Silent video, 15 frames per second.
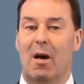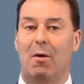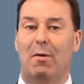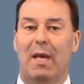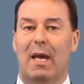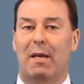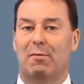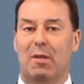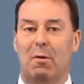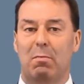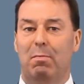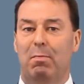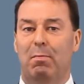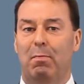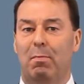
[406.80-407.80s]
Okay, so
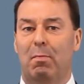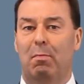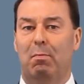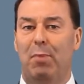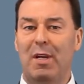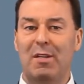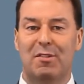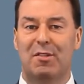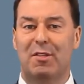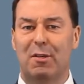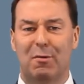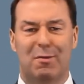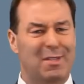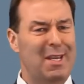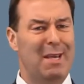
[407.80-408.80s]

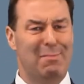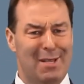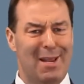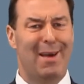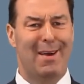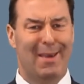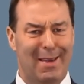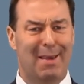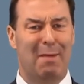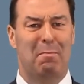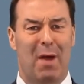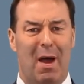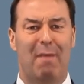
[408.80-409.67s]
PRINCE2 seems like